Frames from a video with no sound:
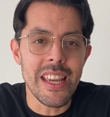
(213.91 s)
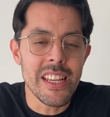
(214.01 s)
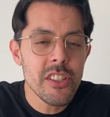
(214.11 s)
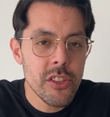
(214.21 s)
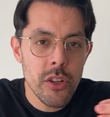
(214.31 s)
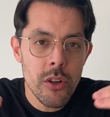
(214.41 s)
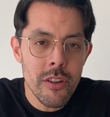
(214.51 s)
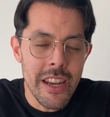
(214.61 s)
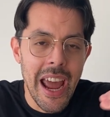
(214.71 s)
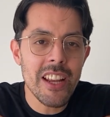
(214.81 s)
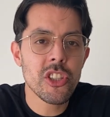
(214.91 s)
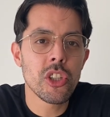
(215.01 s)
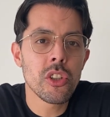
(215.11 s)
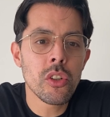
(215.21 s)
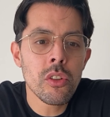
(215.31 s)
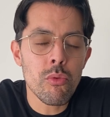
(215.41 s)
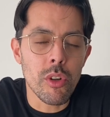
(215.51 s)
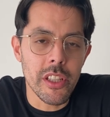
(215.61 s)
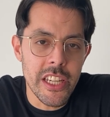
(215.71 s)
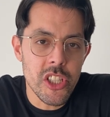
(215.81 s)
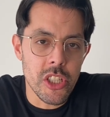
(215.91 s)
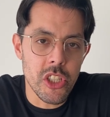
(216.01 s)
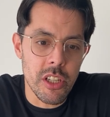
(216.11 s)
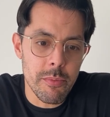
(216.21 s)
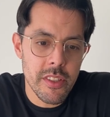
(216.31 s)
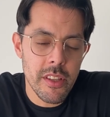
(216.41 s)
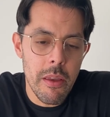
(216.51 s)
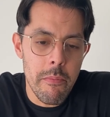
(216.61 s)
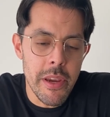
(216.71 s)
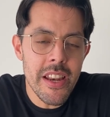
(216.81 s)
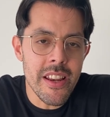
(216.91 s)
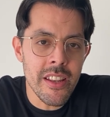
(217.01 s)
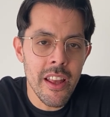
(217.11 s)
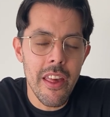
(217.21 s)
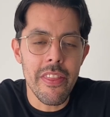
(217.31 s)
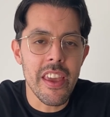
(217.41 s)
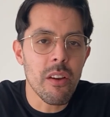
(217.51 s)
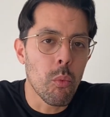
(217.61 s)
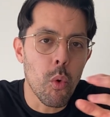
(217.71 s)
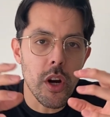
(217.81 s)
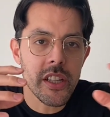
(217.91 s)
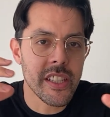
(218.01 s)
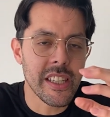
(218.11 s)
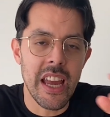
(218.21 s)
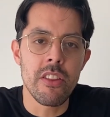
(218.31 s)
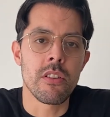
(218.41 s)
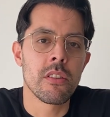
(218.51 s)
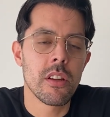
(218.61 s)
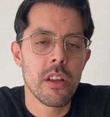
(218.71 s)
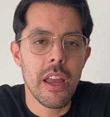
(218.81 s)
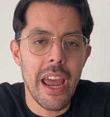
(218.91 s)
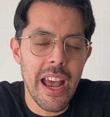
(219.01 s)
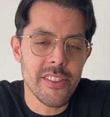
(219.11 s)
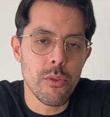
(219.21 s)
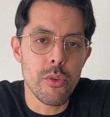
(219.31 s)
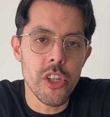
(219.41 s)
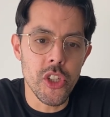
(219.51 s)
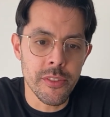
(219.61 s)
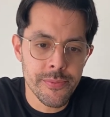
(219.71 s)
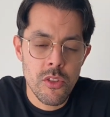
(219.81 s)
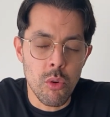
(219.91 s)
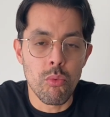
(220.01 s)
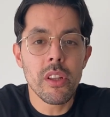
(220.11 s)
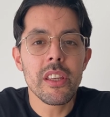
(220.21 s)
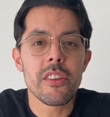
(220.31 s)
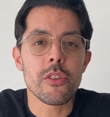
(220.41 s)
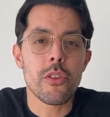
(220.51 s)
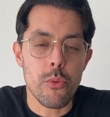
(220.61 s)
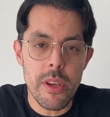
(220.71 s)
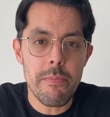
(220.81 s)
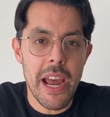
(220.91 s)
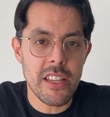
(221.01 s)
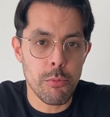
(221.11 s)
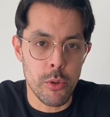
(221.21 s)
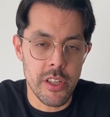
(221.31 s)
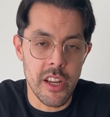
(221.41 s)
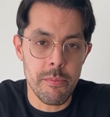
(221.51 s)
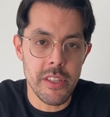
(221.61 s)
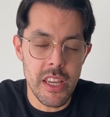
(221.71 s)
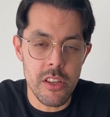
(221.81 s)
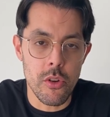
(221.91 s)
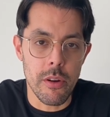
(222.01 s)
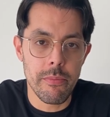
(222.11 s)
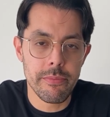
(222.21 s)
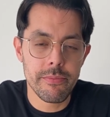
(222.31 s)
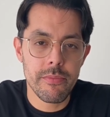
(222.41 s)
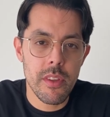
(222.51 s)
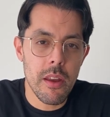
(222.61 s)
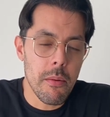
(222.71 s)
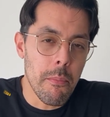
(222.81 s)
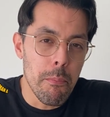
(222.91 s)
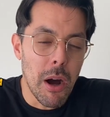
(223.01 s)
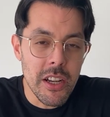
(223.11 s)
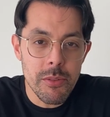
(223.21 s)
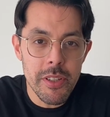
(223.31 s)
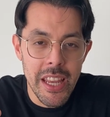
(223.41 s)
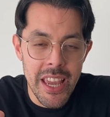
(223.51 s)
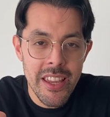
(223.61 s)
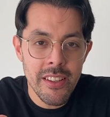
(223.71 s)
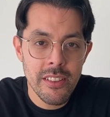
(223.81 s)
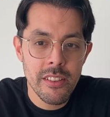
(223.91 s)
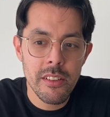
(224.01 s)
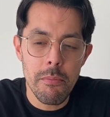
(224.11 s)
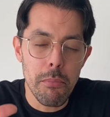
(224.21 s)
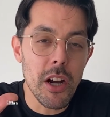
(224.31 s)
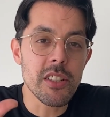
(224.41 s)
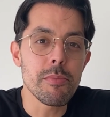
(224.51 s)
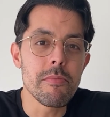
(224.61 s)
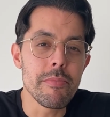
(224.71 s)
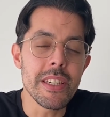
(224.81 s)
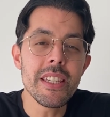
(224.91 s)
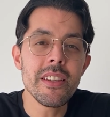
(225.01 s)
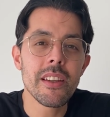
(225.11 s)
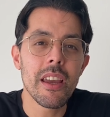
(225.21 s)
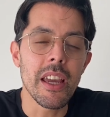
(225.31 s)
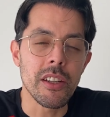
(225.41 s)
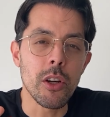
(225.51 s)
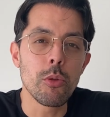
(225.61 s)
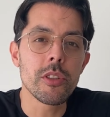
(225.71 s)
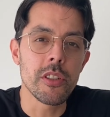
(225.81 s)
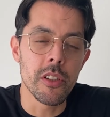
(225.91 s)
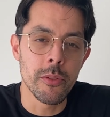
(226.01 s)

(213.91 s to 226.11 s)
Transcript: international relationships, meaning they work together as a region. So really there's 3 passport types in Europe: Bosman A, Bosman B, and Cotonou.